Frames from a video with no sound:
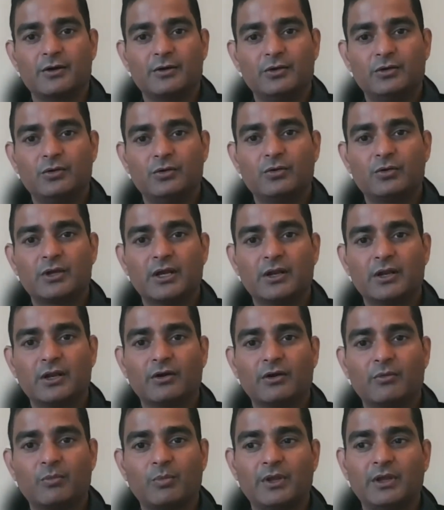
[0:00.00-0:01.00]
you
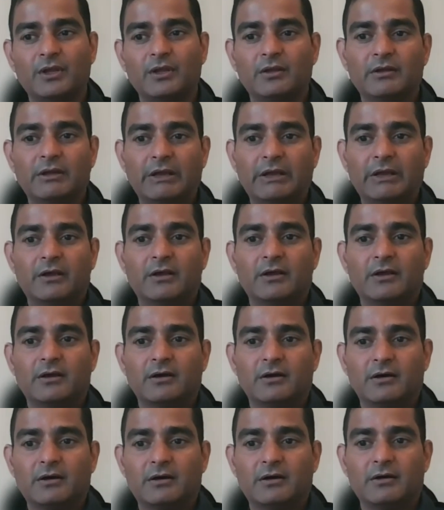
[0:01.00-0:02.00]
cannot be
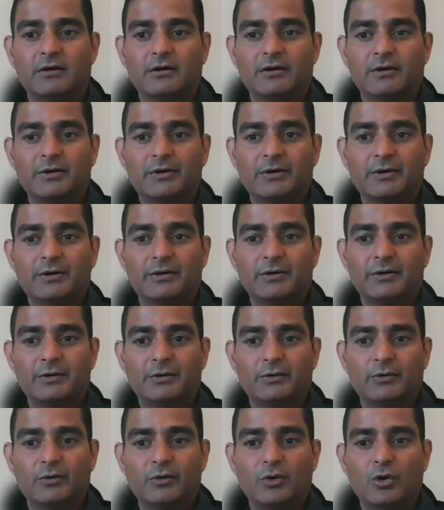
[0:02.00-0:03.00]

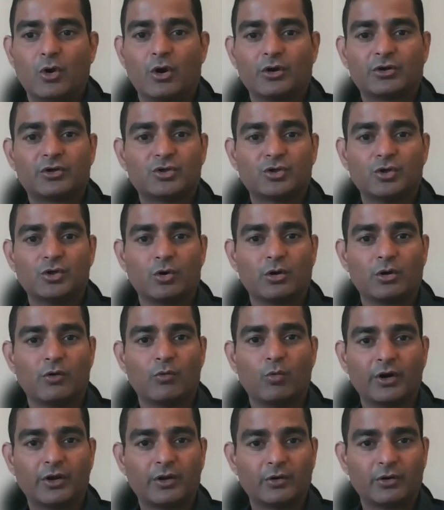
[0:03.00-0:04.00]
not sure of
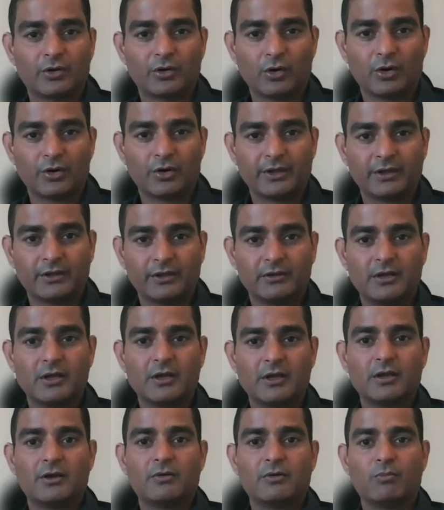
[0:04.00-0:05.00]
what you're talking,
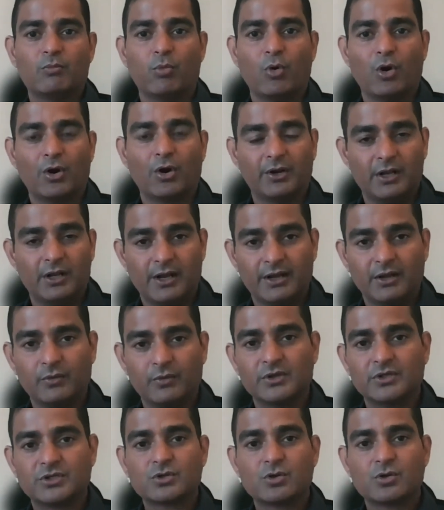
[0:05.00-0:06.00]
body
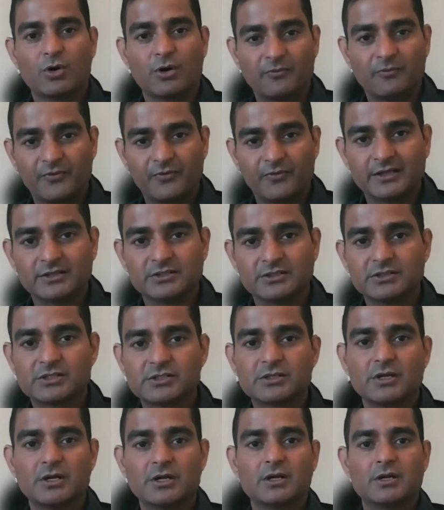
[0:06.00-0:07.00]
language,
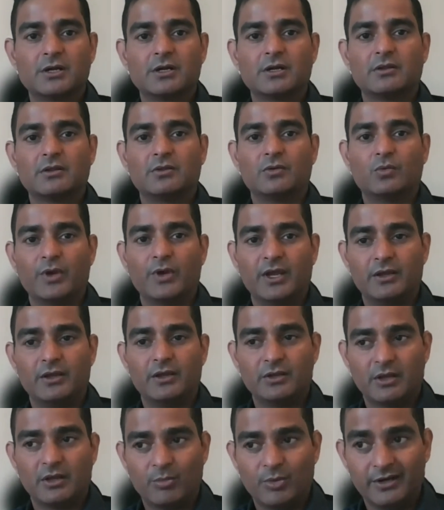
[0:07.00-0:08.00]
confidence, the
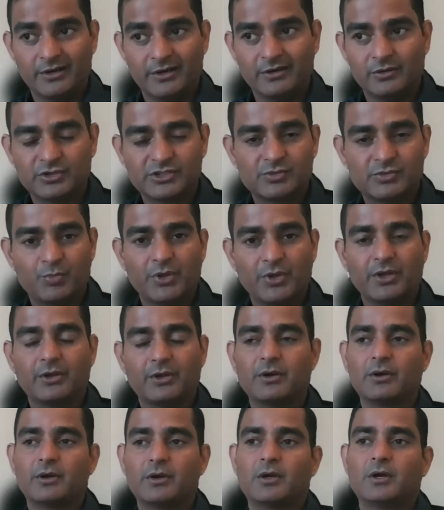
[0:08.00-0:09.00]
way, ability to speak,
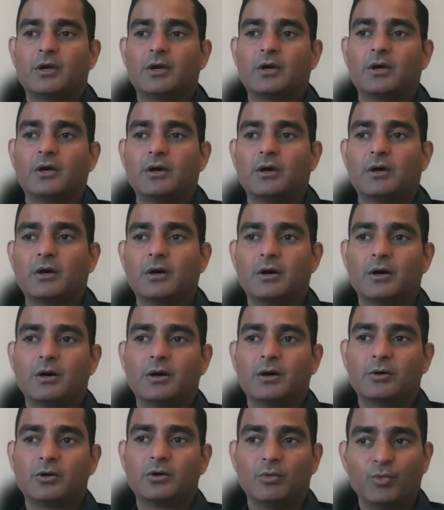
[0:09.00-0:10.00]

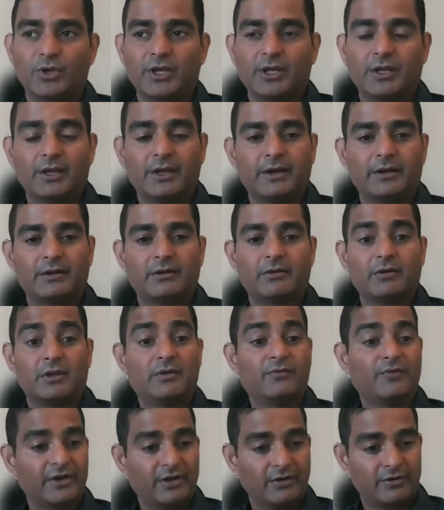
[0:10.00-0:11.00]
communicate,
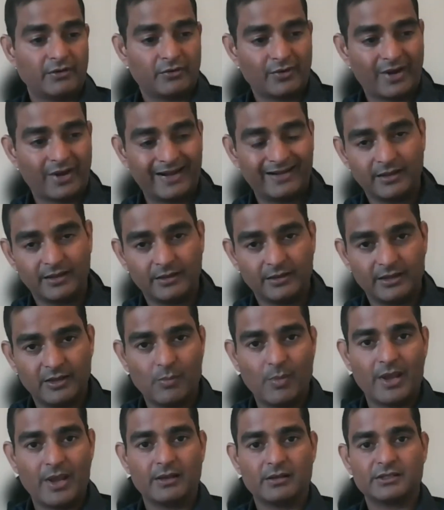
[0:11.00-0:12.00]
even writing
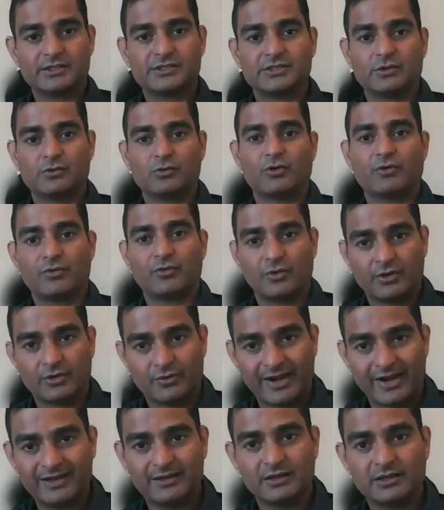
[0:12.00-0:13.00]
emails or
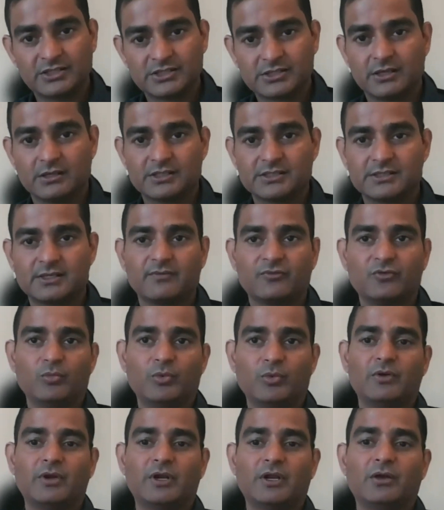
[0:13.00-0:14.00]
writing skills have to
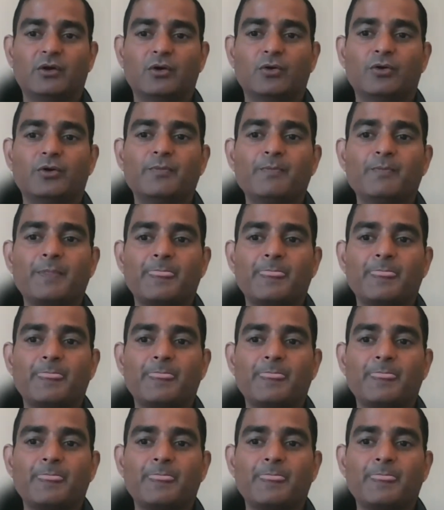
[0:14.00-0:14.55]
be really good.